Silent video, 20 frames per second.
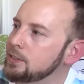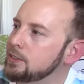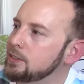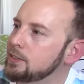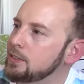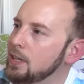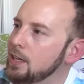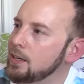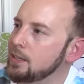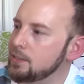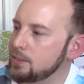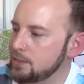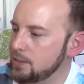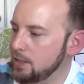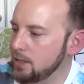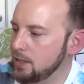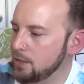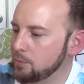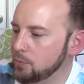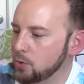That is
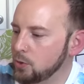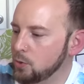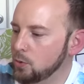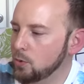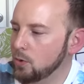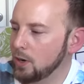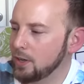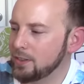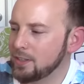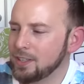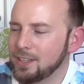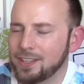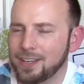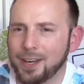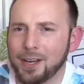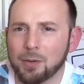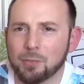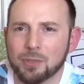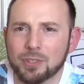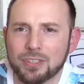damn cool. I think
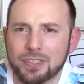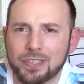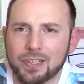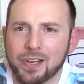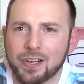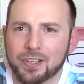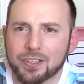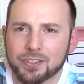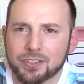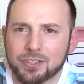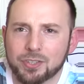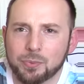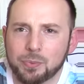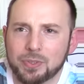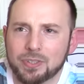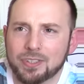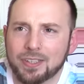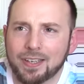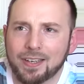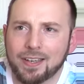Cameron's young, too.
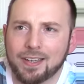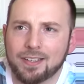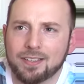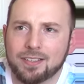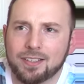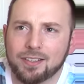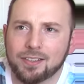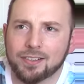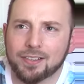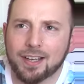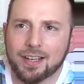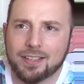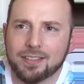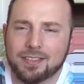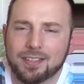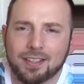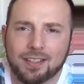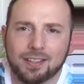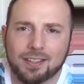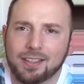He's like 18 or
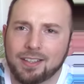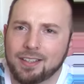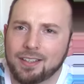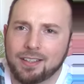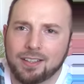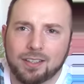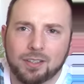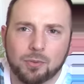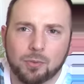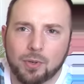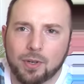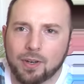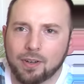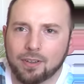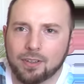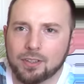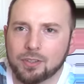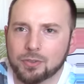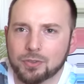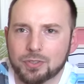19. What a
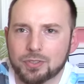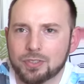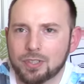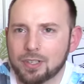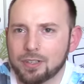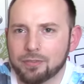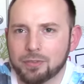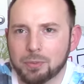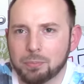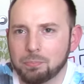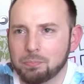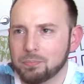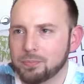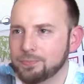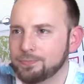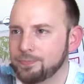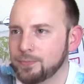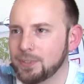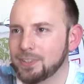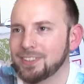little son of
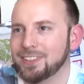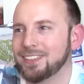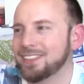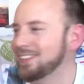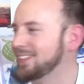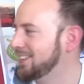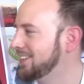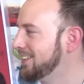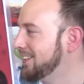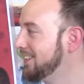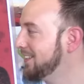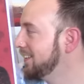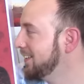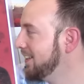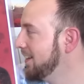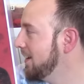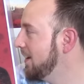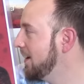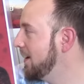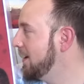a...
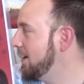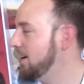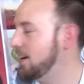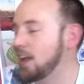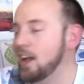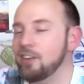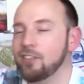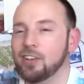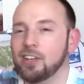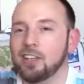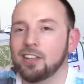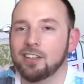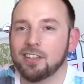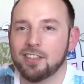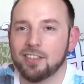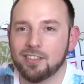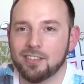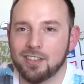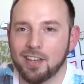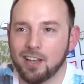I didn't have any of
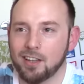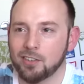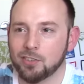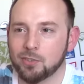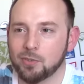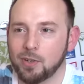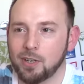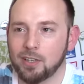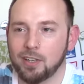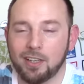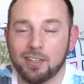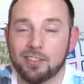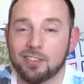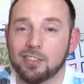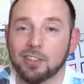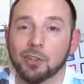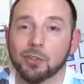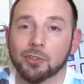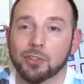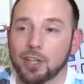these talents when I
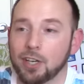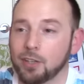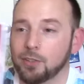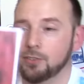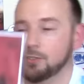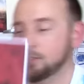still don't.